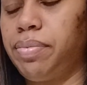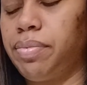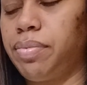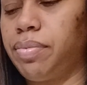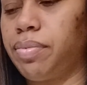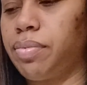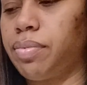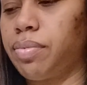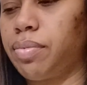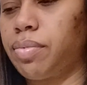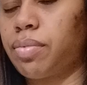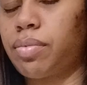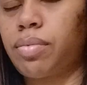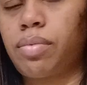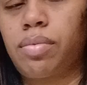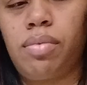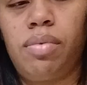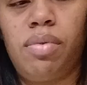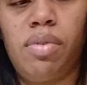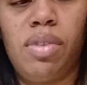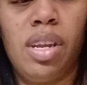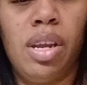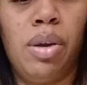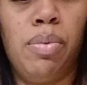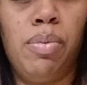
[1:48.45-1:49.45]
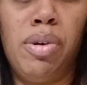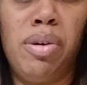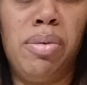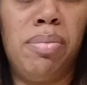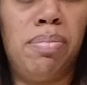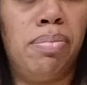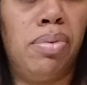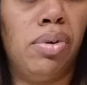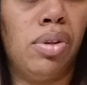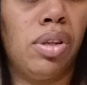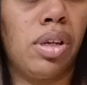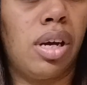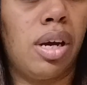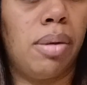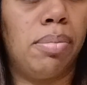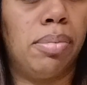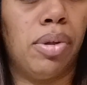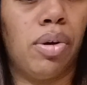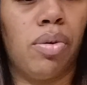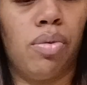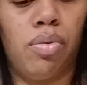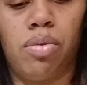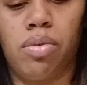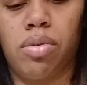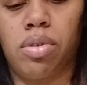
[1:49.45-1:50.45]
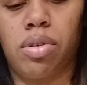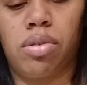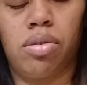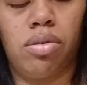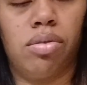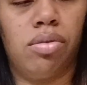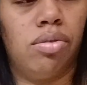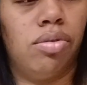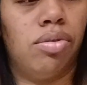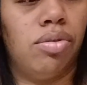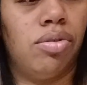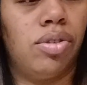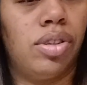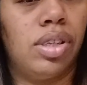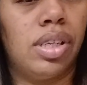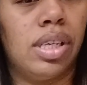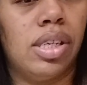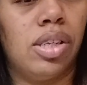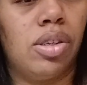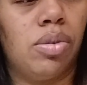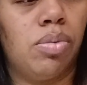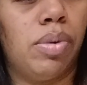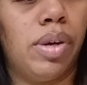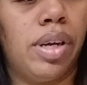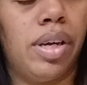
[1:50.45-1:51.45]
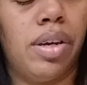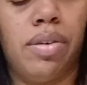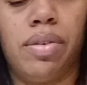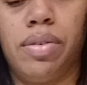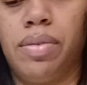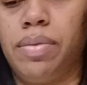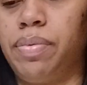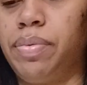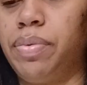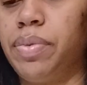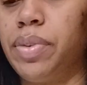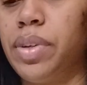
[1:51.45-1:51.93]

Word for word: And we'll pull a couple of oracles as well.